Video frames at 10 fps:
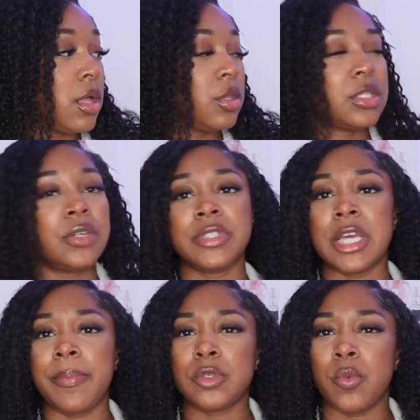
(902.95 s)
There's different
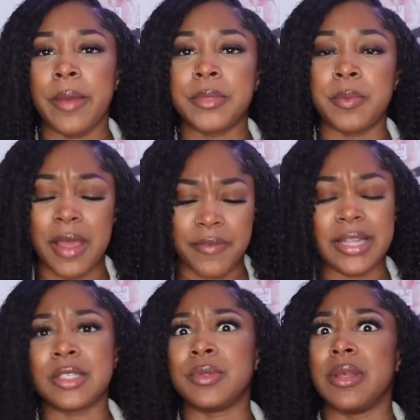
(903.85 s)
types of wipes, but I feel like
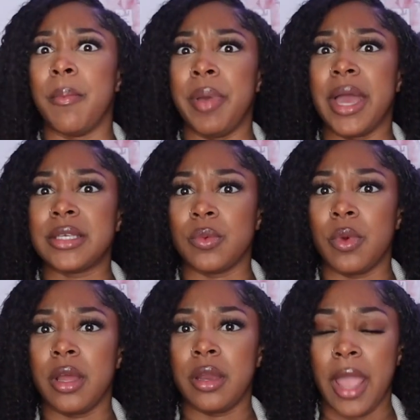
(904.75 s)
this one's the best
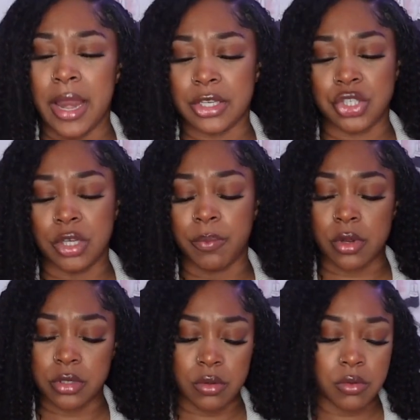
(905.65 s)
one, and it's cheaper
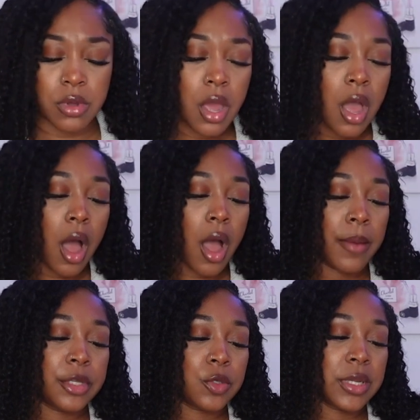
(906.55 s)
too.
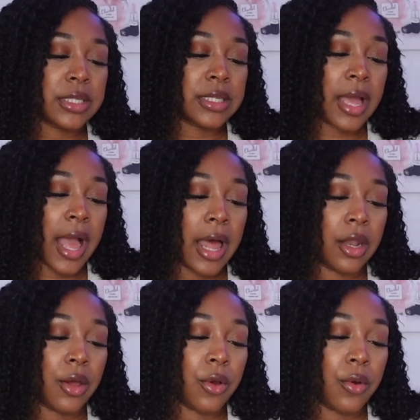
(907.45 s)
This one's the
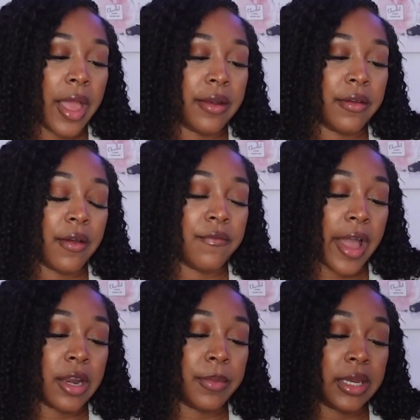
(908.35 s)
aloe and
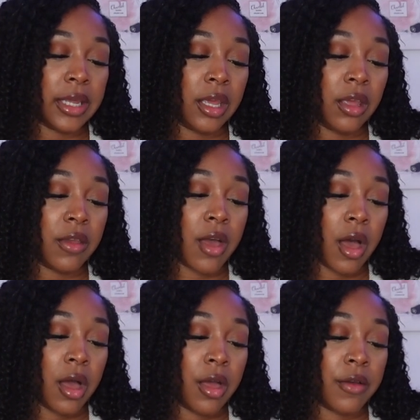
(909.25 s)
vitamin E
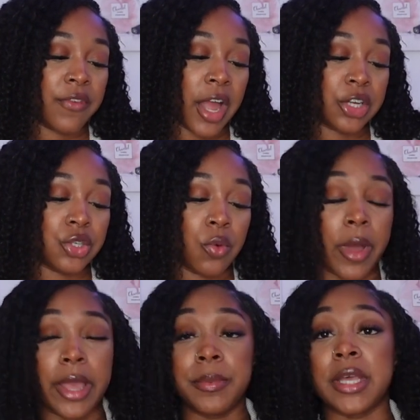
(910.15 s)
vaginal
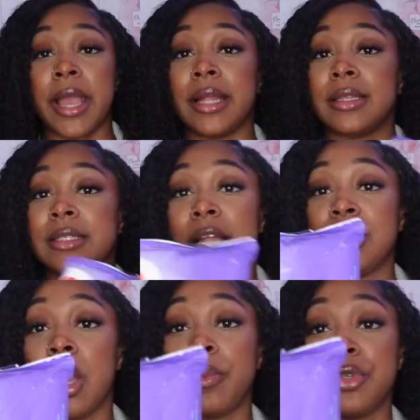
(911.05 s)
wipes. I get this at
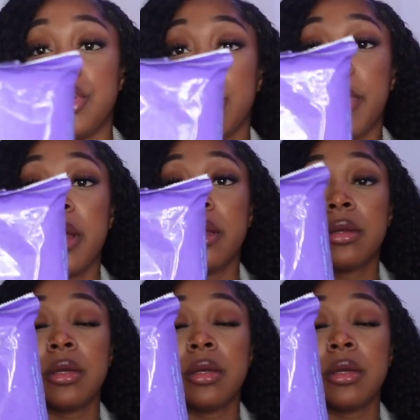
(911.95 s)
Shoppers Drug Mart.